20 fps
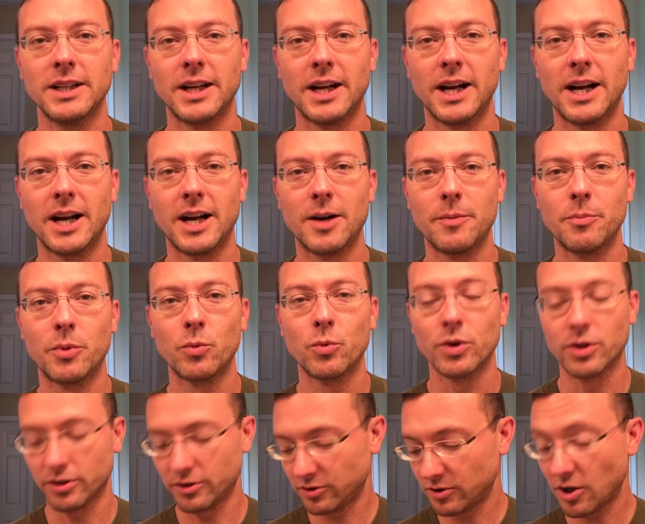But
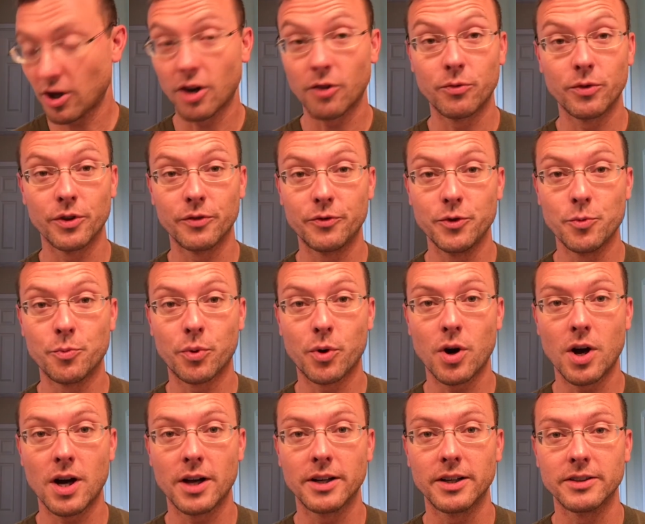we're going to start off with a few
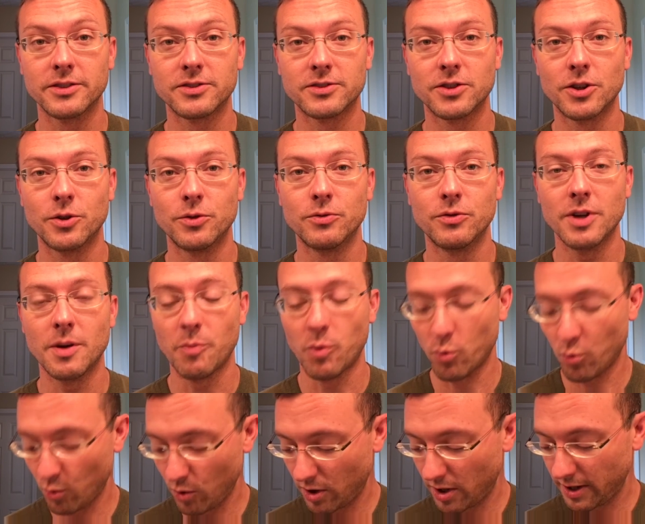products. So number
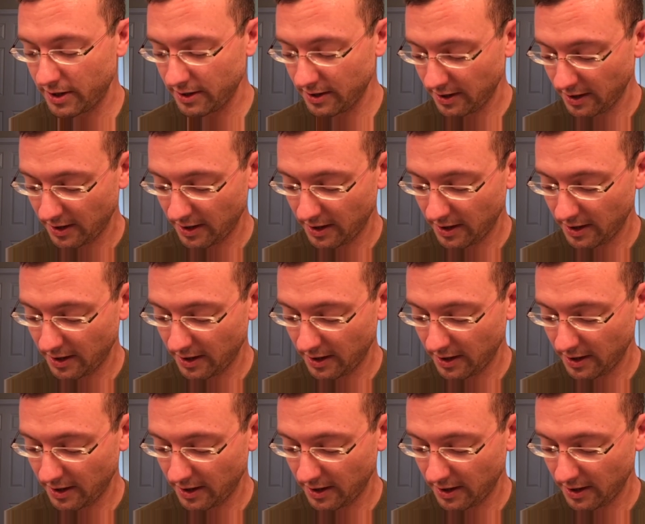one,